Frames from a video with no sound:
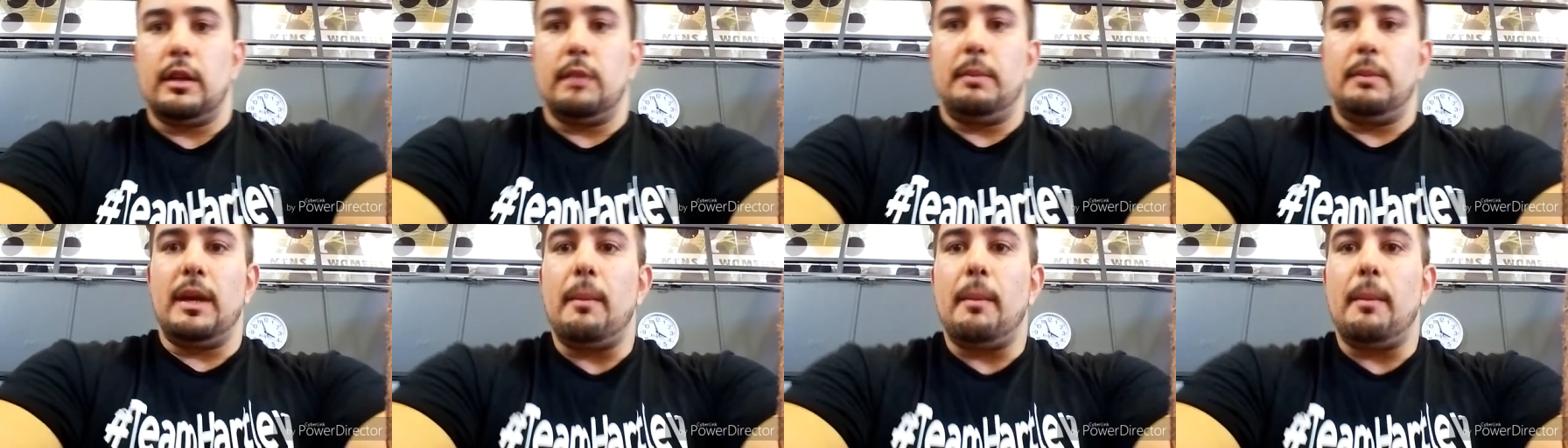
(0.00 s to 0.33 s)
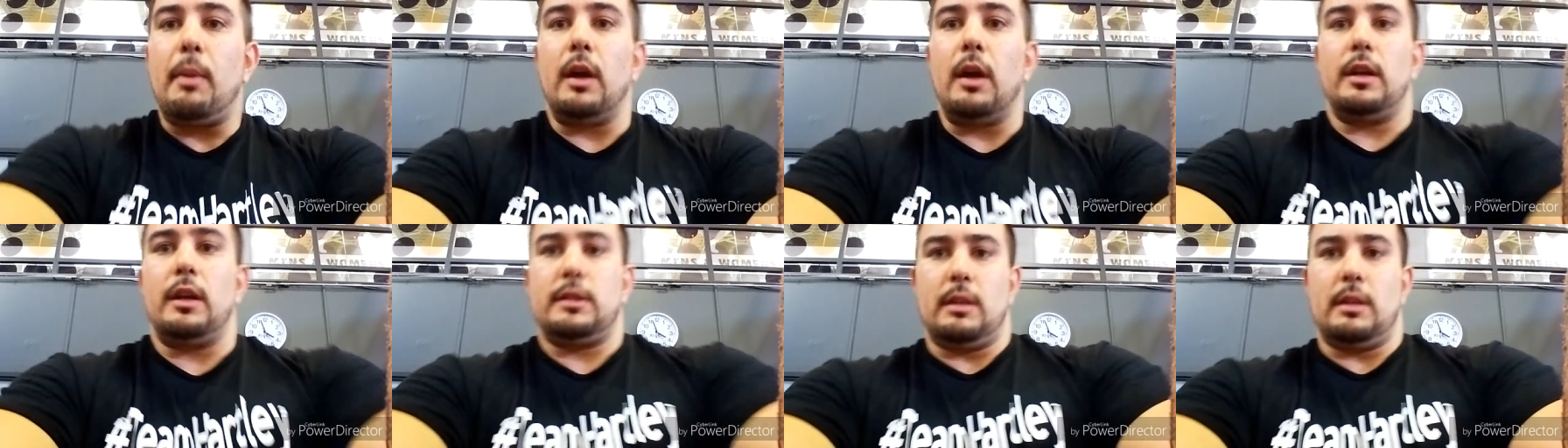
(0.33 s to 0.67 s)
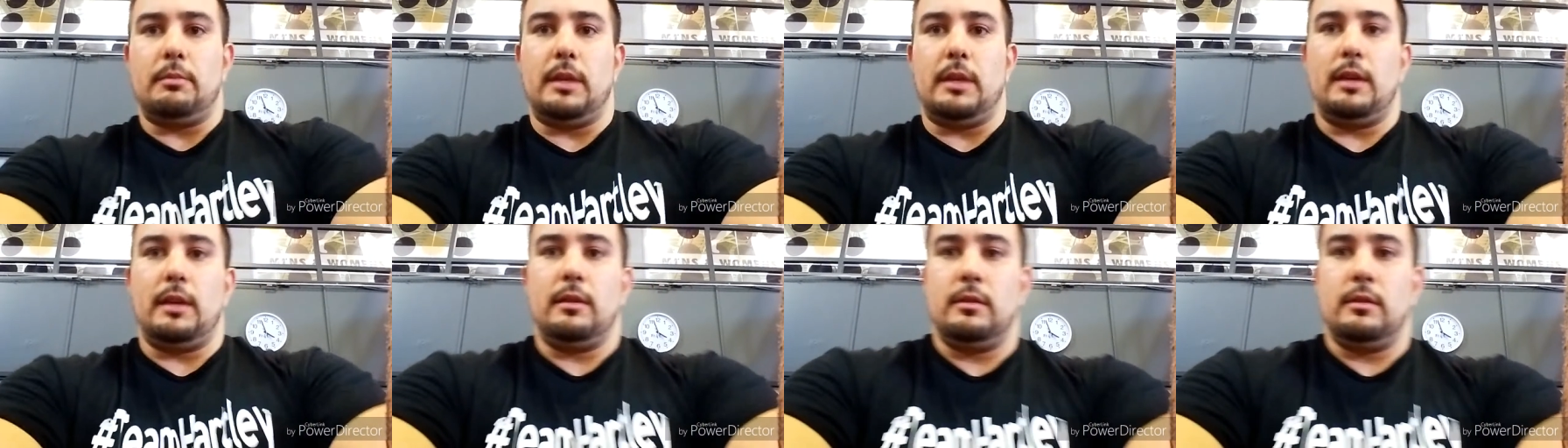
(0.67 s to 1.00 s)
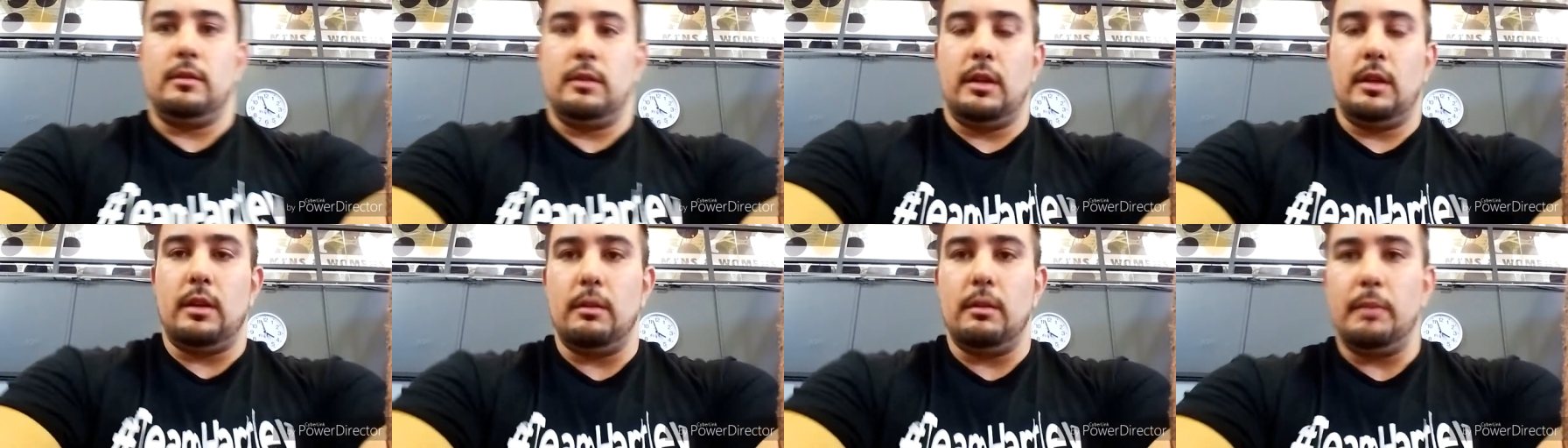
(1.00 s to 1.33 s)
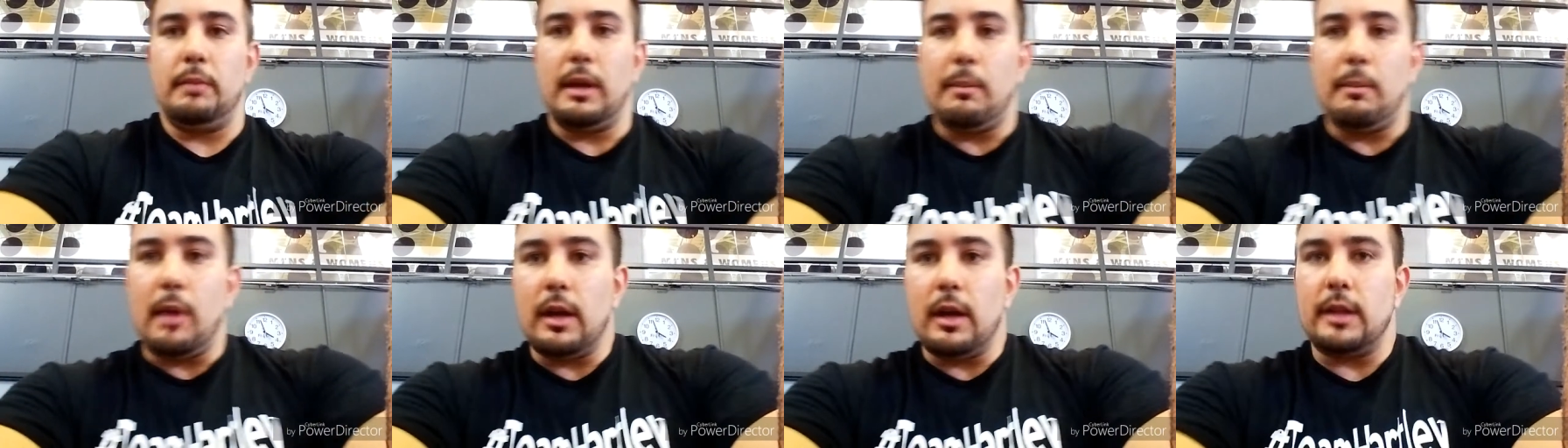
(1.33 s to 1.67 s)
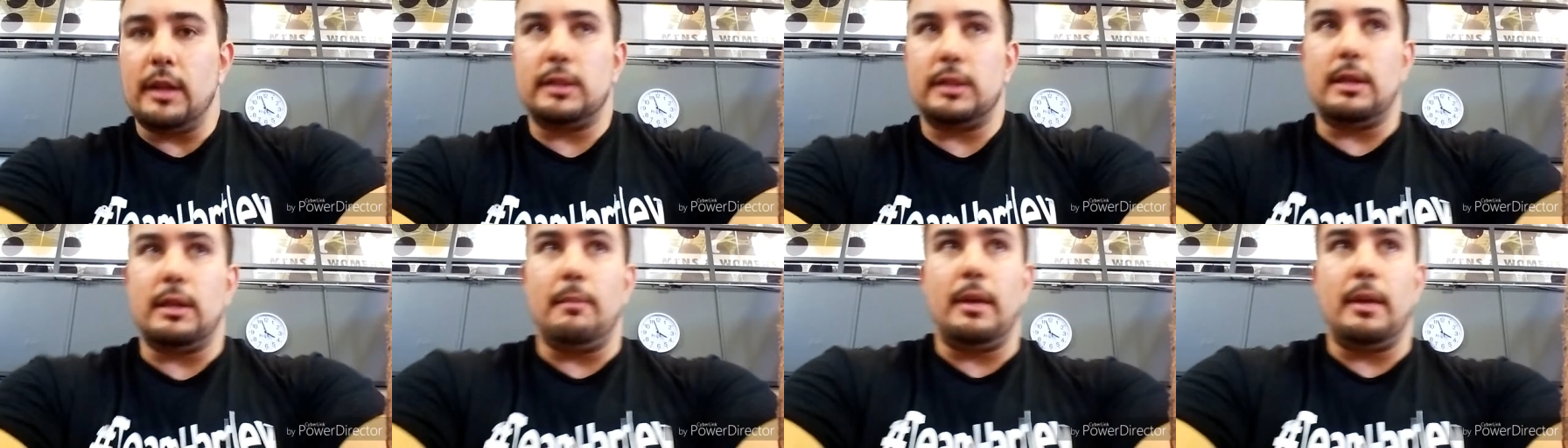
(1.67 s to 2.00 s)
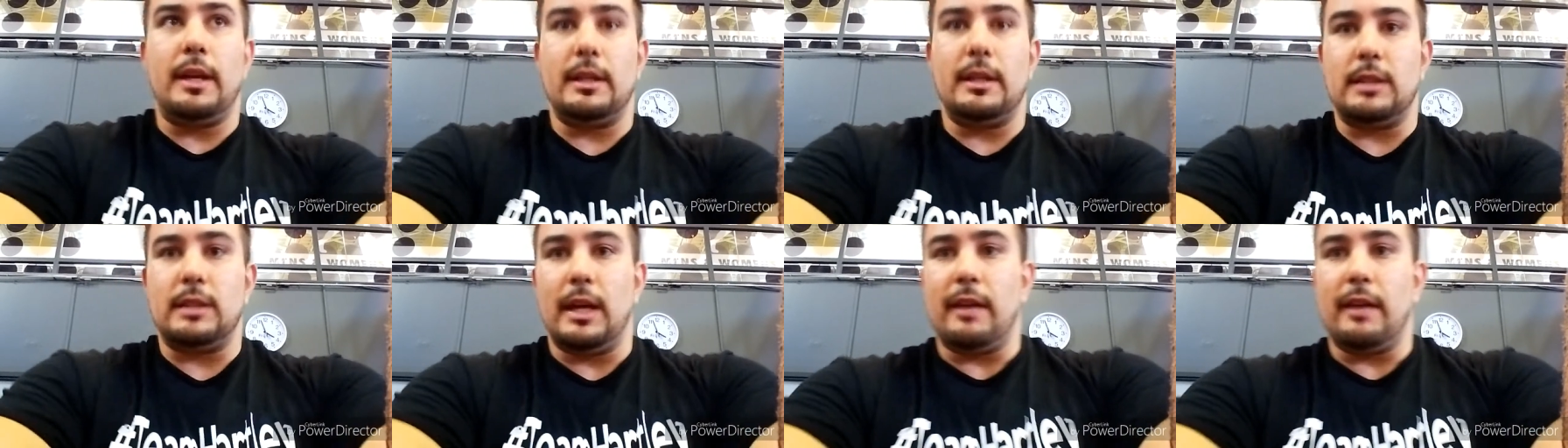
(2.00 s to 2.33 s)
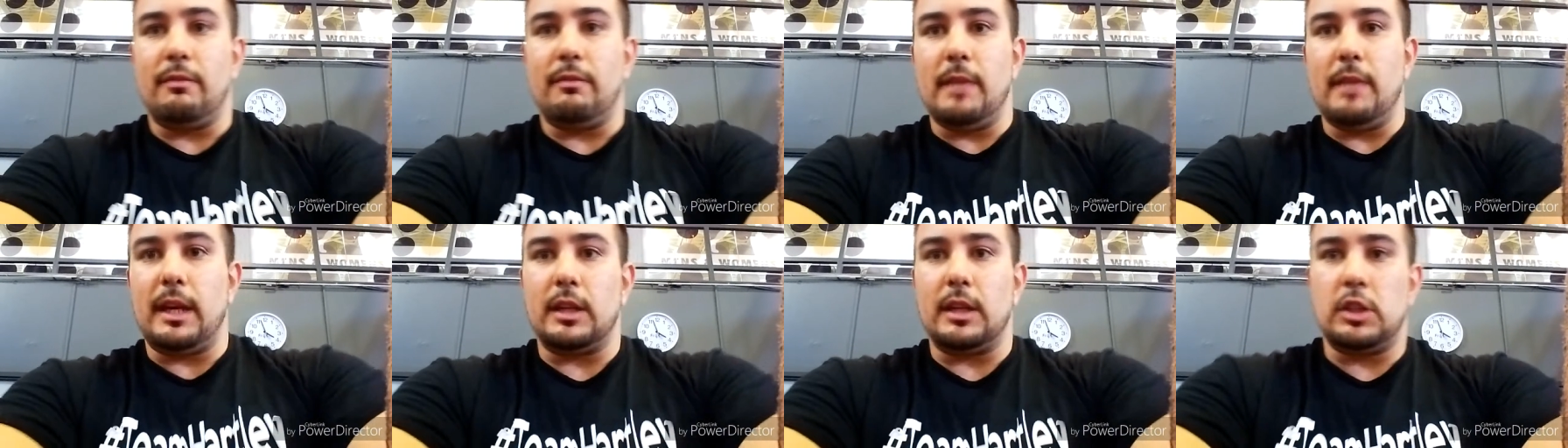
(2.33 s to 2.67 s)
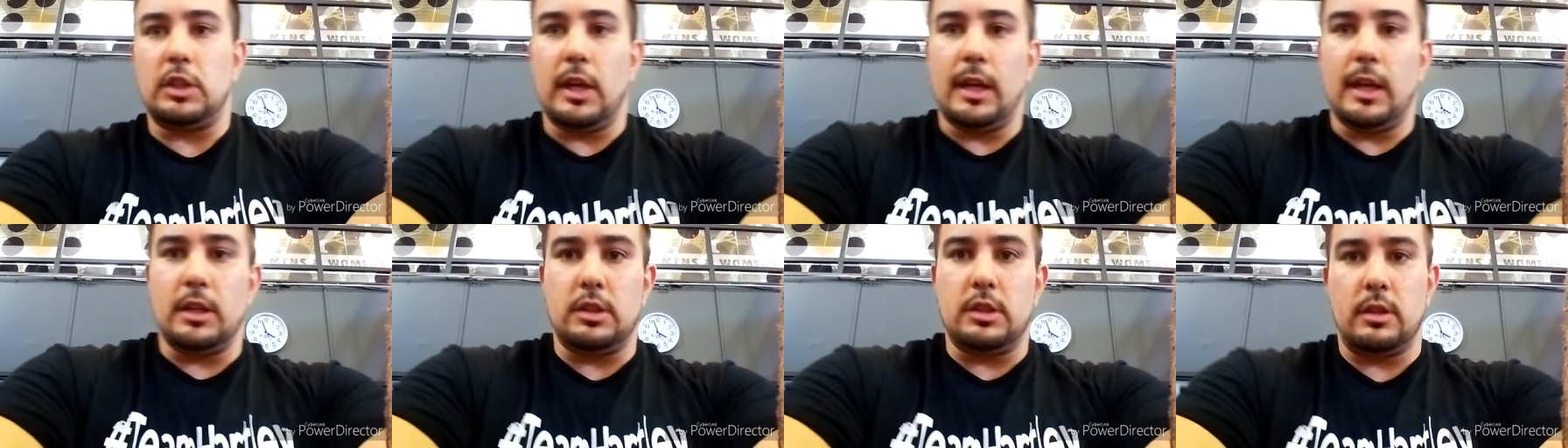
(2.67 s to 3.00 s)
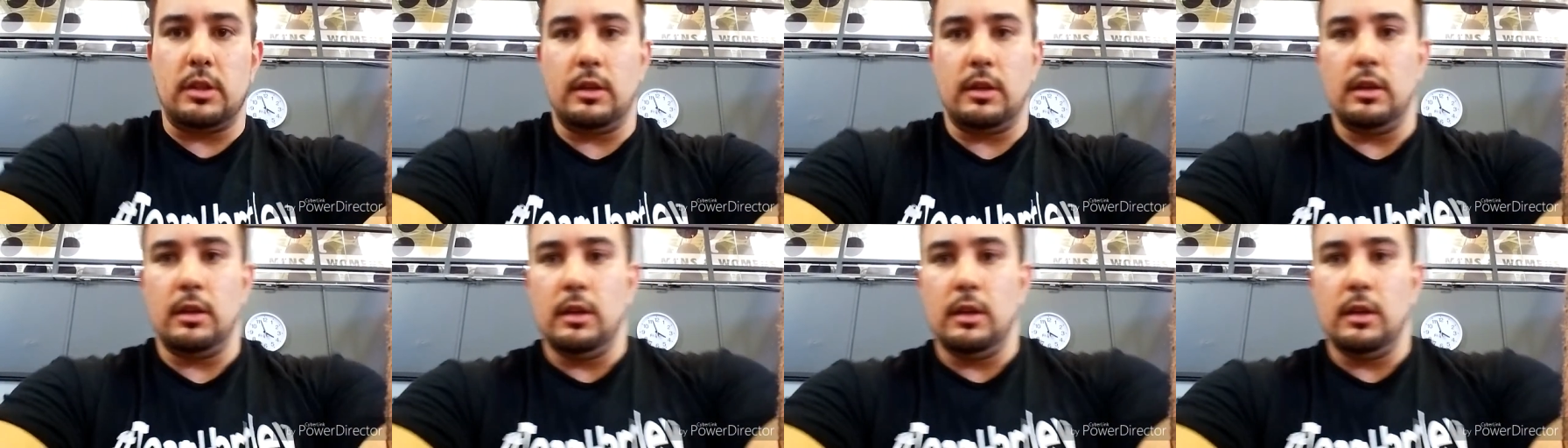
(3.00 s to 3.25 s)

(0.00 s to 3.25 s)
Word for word: be a part of something. You know, be a part of somebody's life. Make a change.